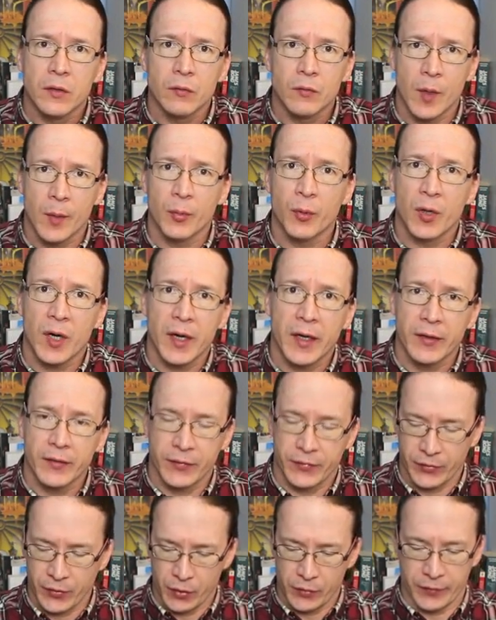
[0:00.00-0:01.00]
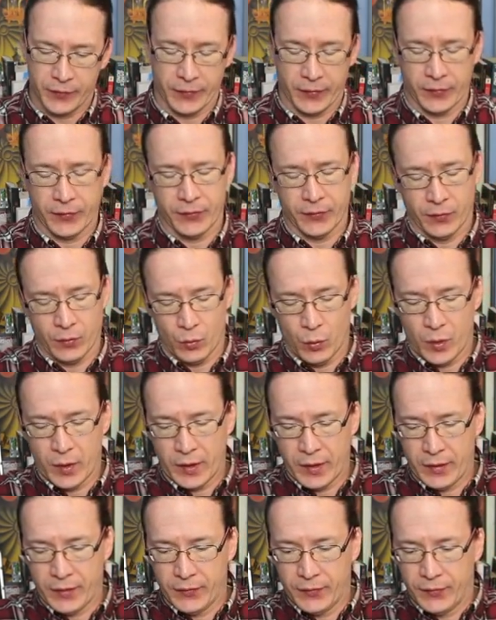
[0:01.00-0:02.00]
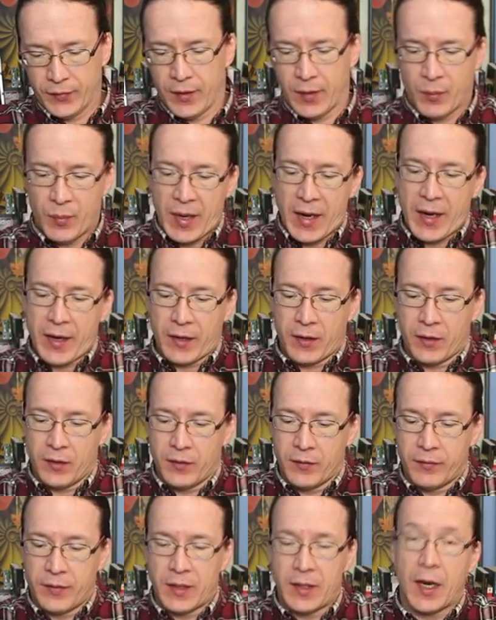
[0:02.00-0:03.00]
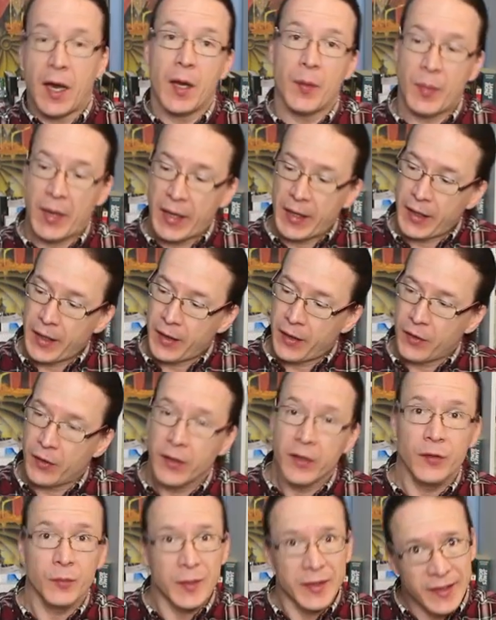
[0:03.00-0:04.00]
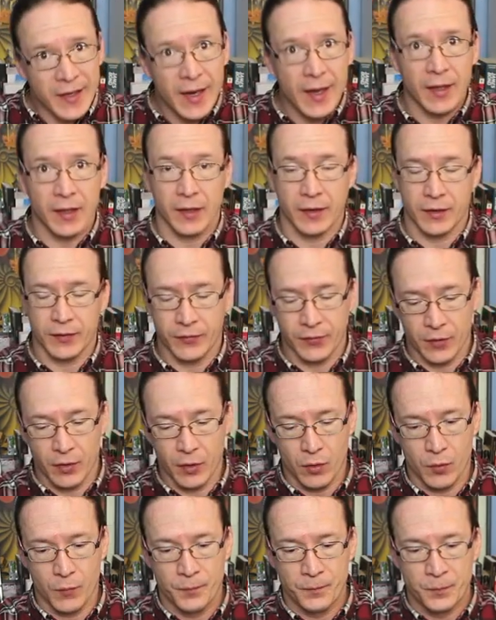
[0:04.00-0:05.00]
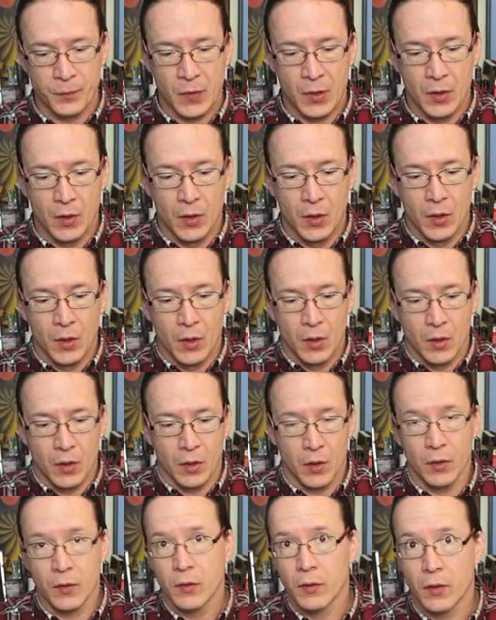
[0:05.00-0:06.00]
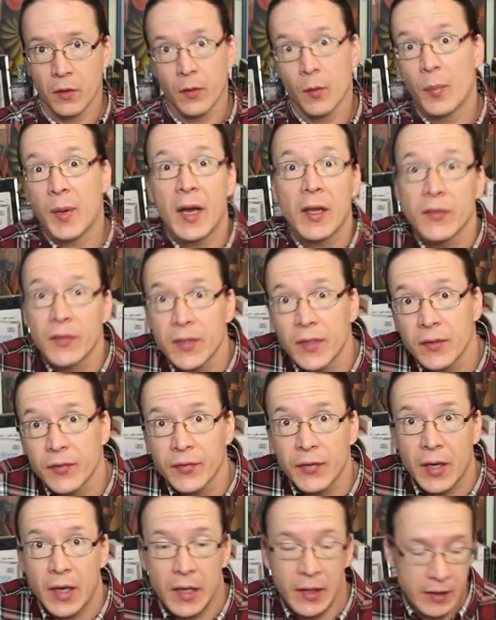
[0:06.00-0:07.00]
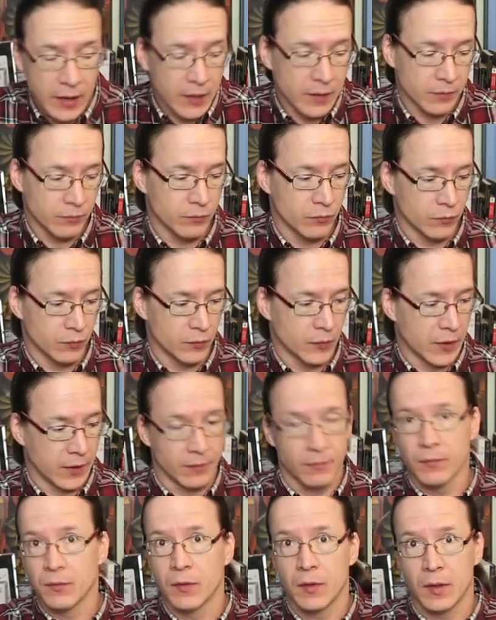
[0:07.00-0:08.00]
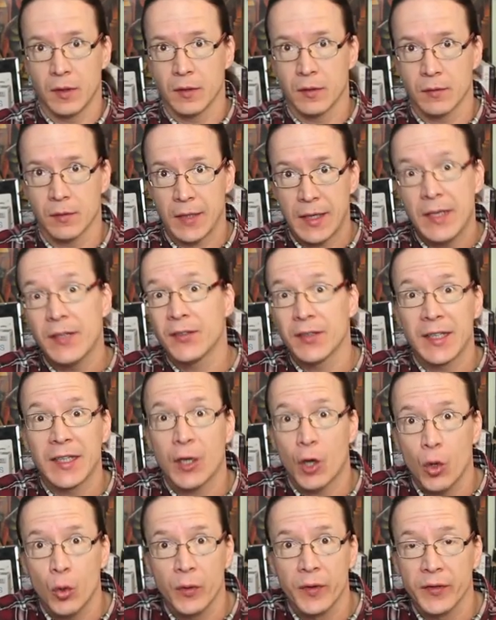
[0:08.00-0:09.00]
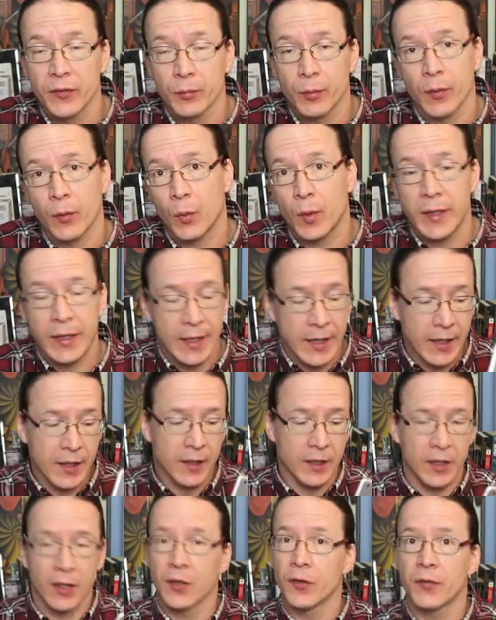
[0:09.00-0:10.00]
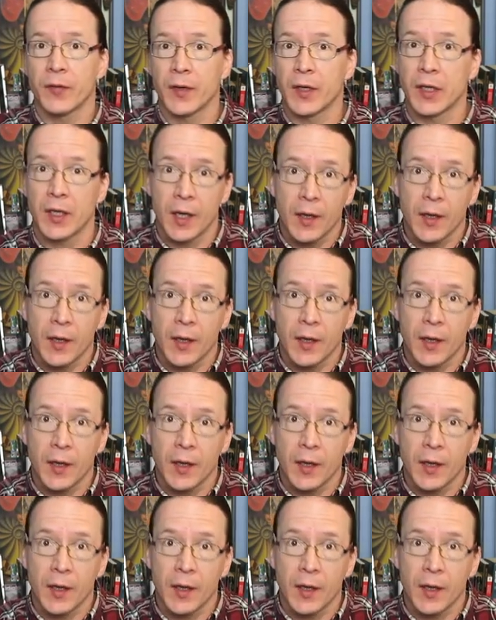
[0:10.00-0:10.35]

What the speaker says: rubberized surface, whereas the back of the iPad Air is metallic. So on the positive side, I can easily hold this with one hand and it's very